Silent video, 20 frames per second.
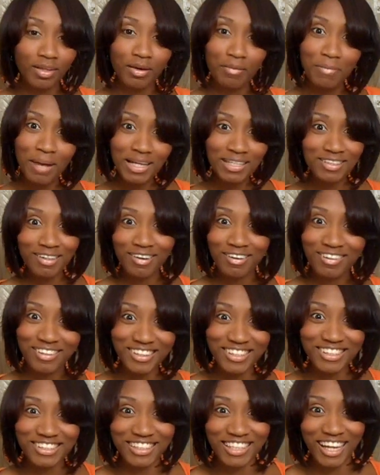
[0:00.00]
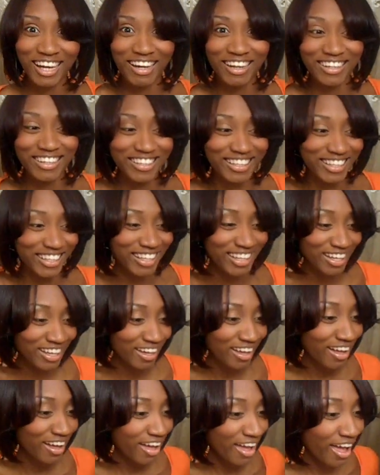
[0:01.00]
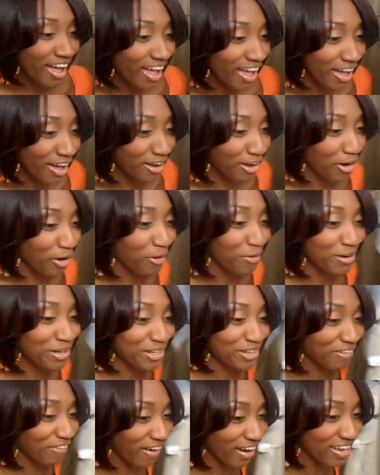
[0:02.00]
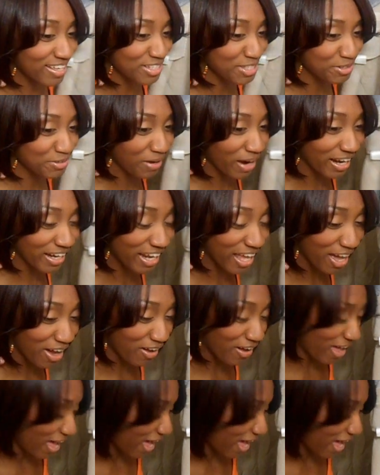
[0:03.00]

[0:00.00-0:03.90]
My daughter is like going crazy right now.